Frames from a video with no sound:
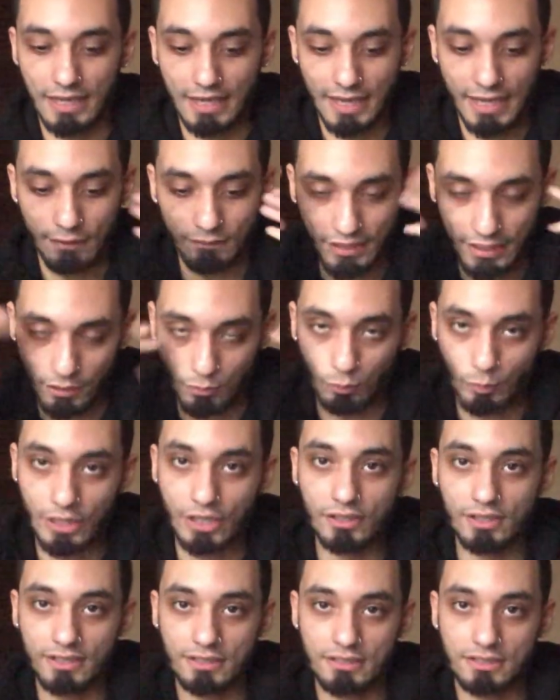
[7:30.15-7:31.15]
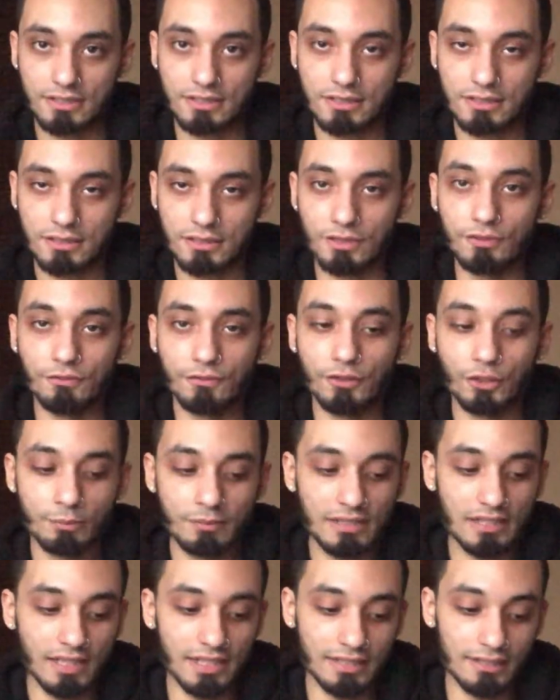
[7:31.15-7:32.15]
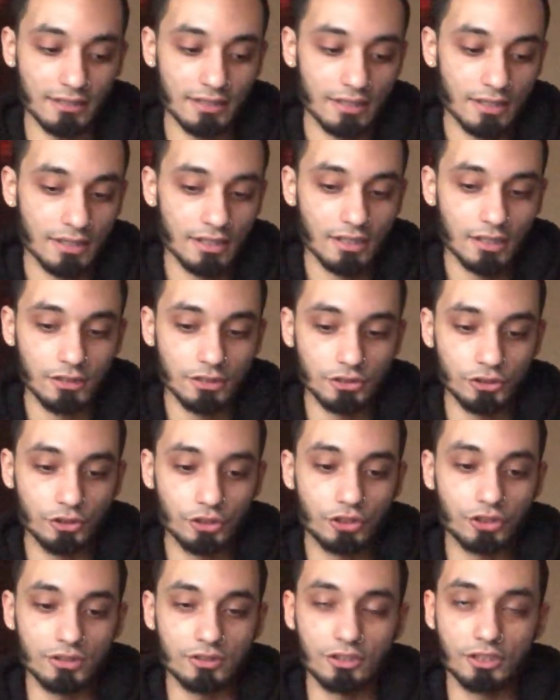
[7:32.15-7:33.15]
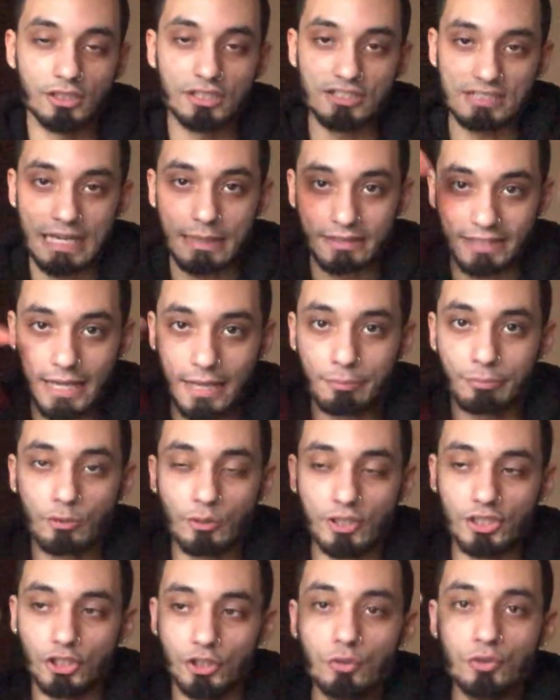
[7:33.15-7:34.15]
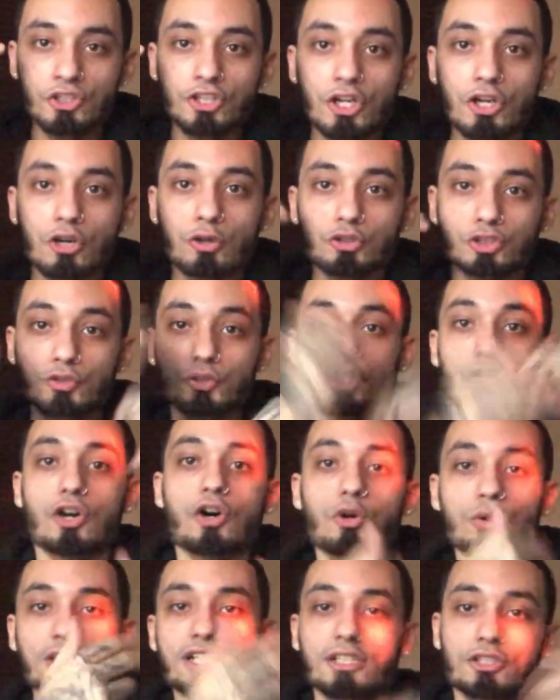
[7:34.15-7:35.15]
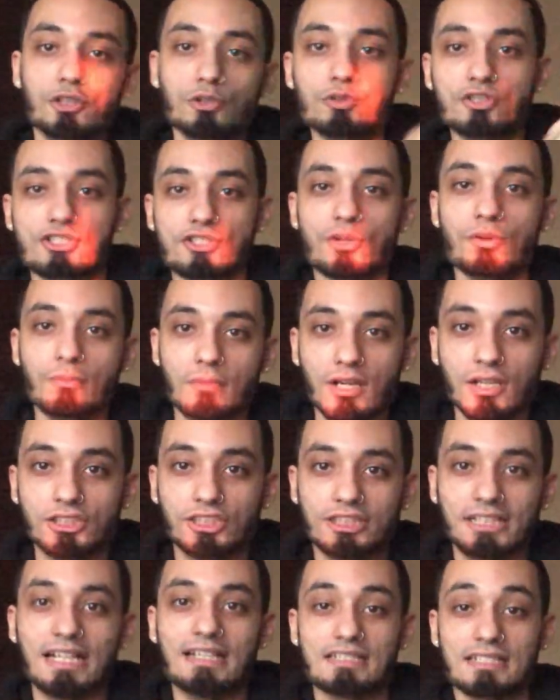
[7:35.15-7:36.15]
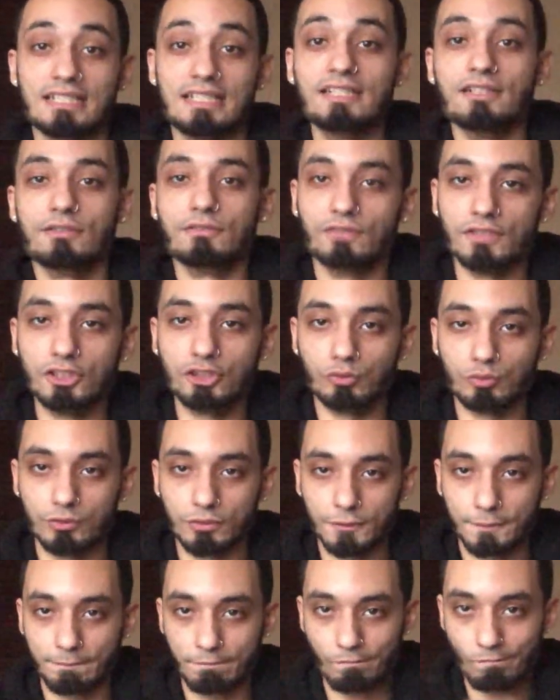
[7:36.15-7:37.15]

have that awareness you feel me like you because at that point you know you can only do so much as an individual